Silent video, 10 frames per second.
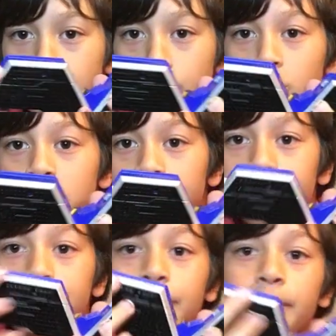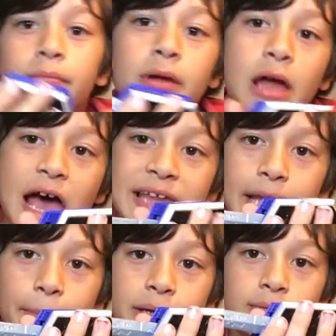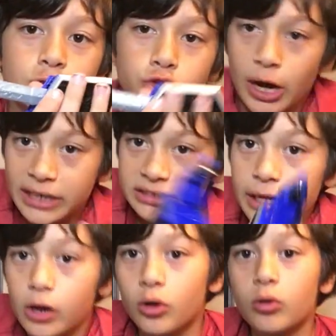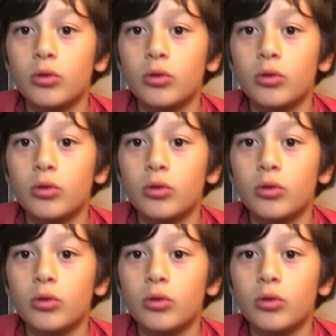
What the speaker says: push it in, and that becomes the dragon's tail.